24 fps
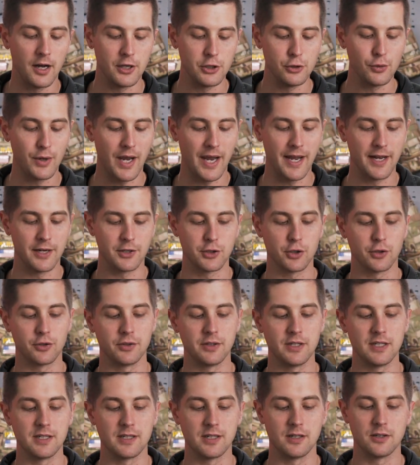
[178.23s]
You can
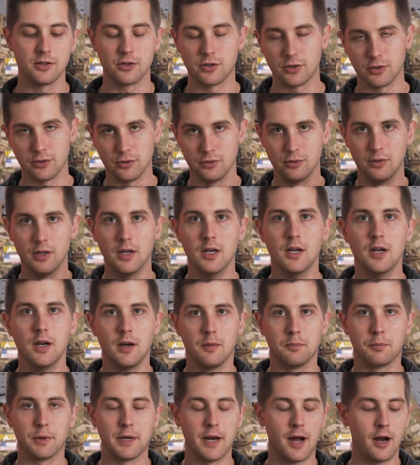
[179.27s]
turn these into
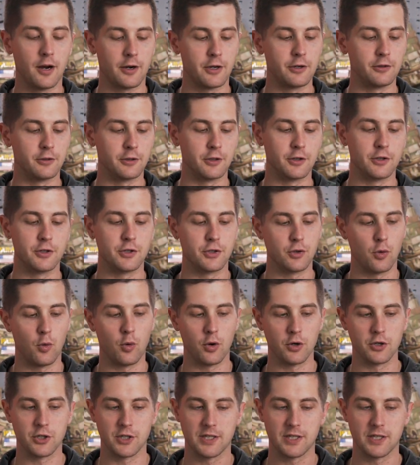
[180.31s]
binoculars or